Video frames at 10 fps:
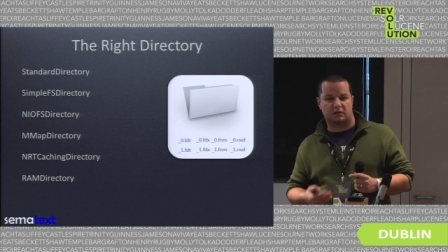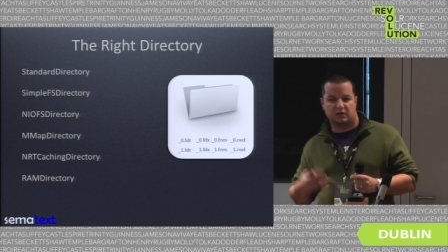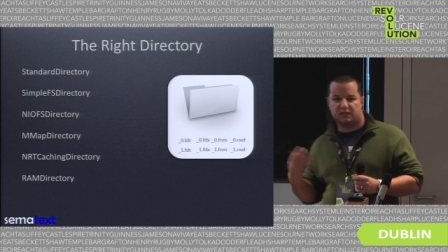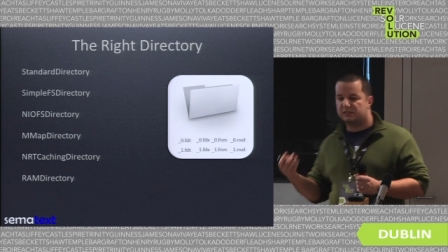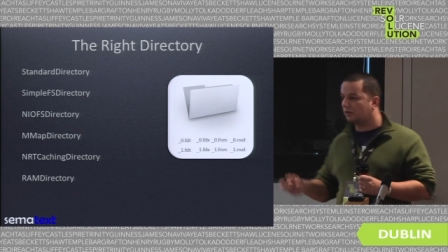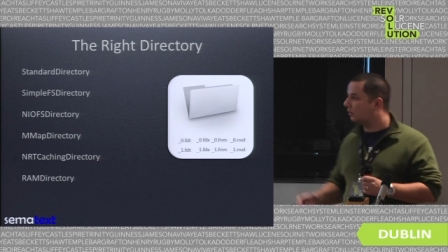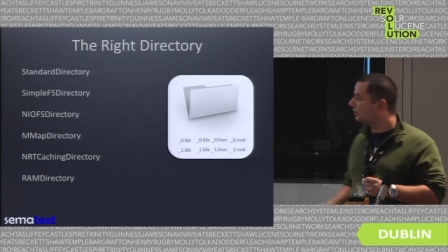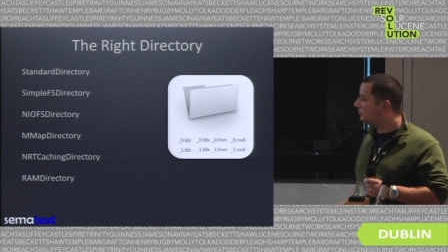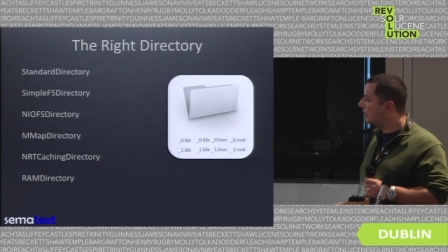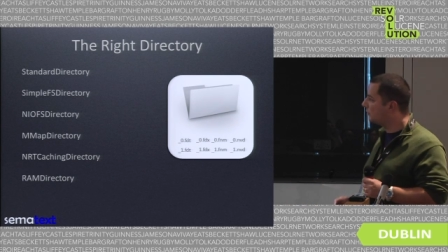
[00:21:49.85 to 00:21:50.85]
It's all
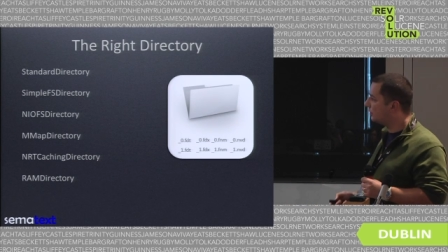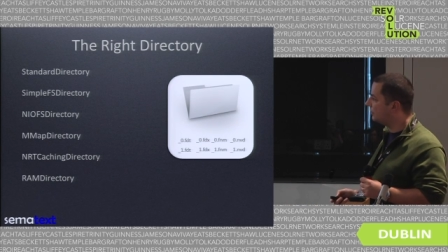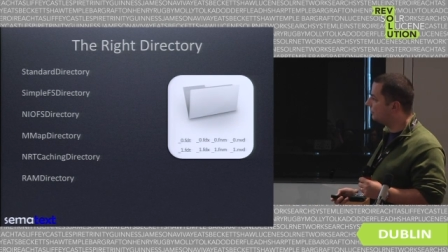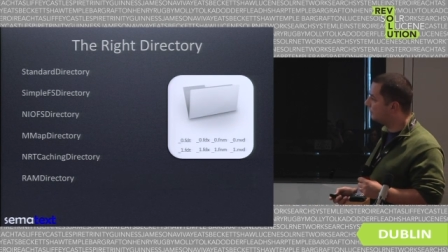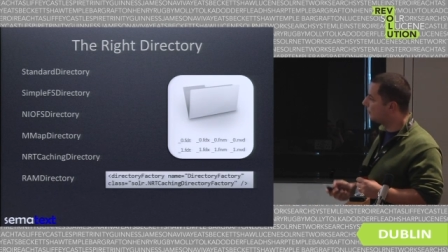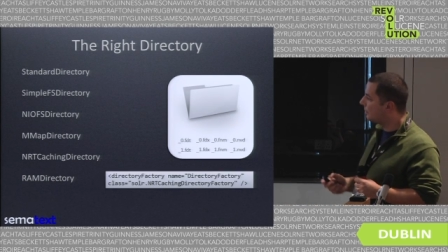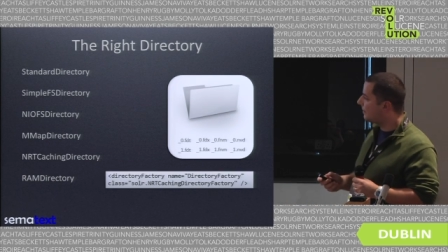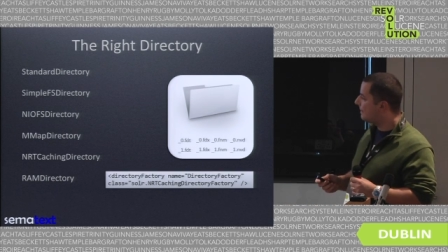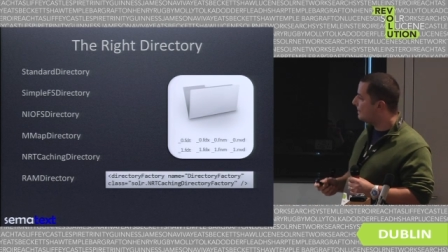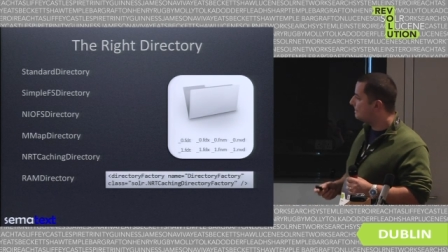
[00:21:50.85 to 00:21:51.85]
in memory.
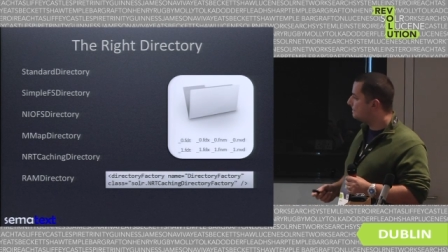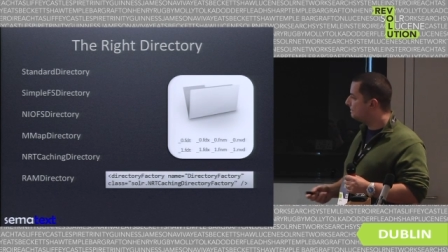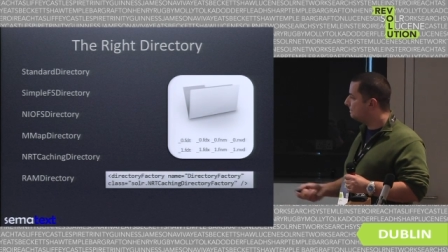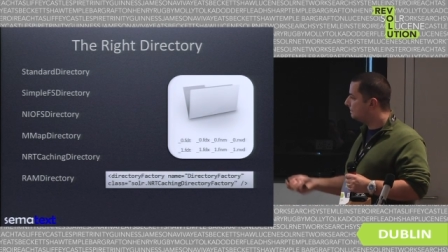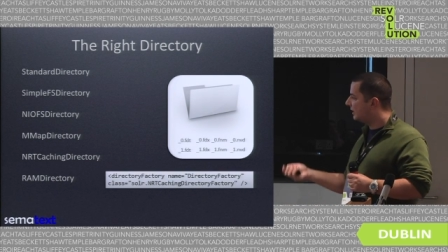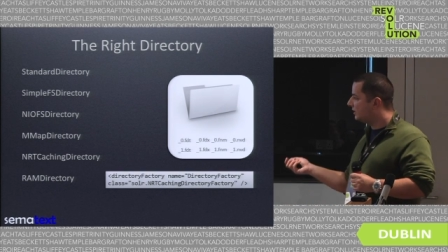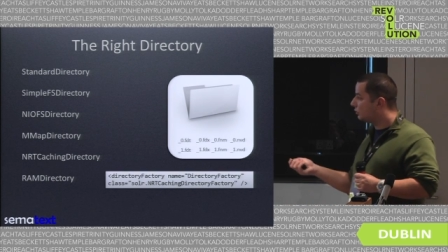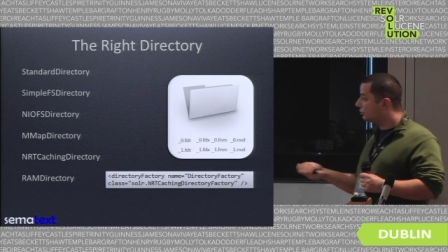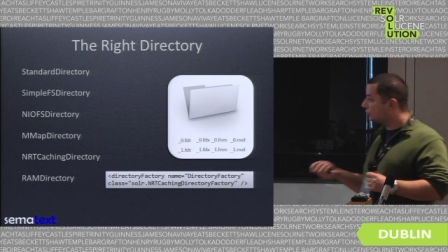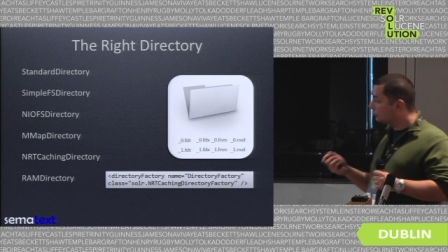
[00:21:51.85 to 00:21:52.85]
Mm, in
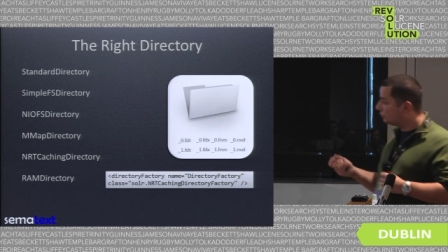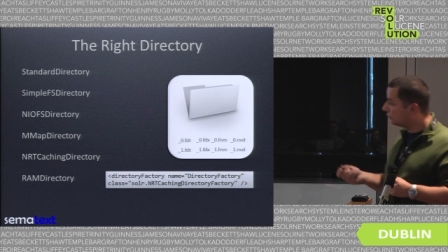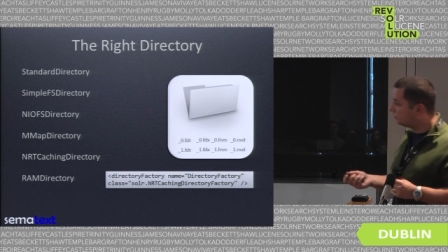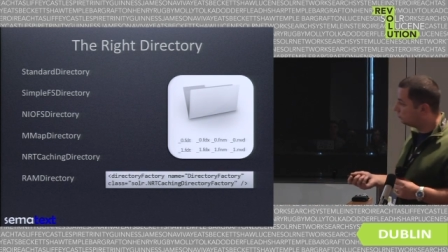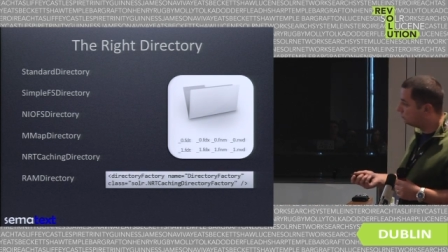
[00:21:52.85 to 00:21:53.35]
order to